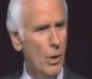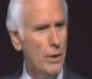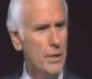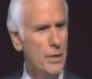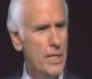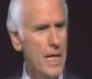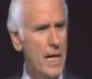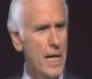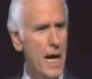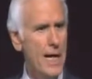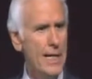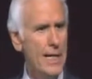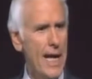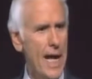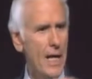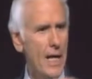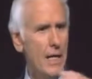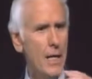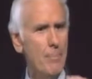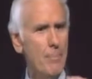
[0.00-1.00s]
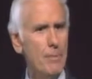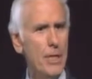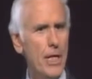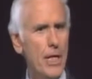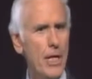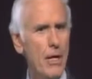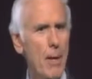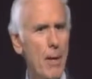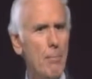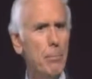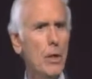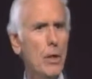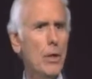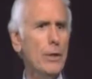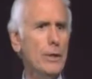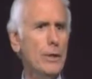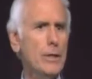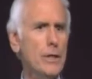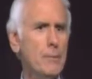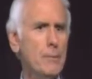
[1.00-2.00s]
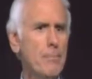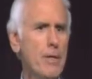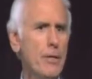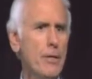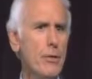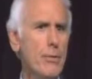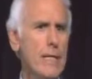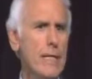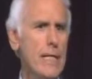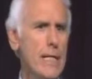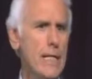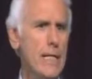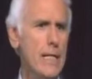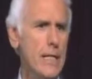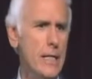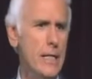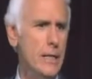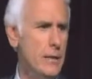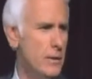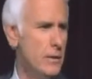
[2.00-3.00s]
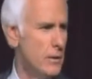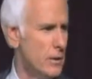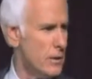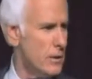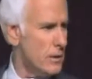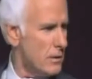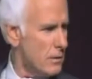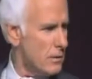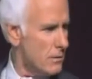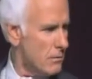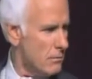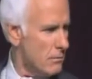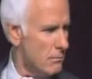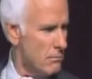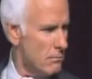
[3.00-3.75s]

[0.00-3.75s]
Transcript: One day I'd had it up to here, I blew it to smithereens.